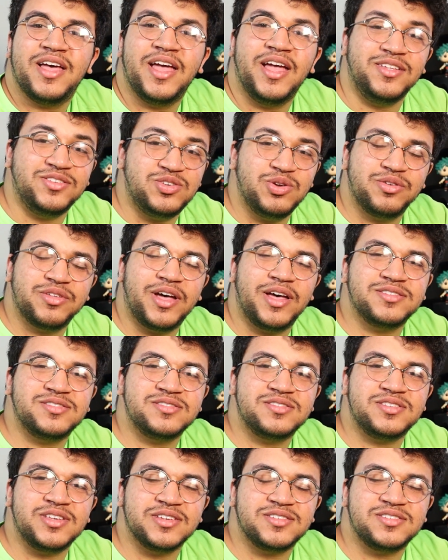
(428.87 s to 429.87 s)
in
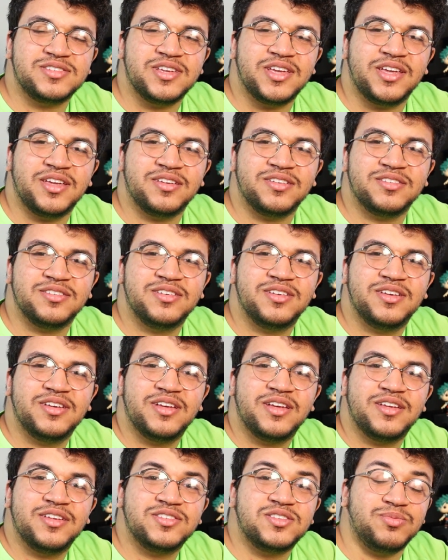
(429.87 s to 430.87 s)
2016,
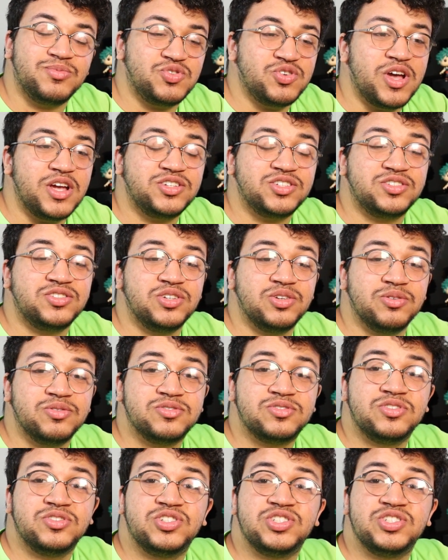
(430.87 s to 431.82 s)
some tragic news.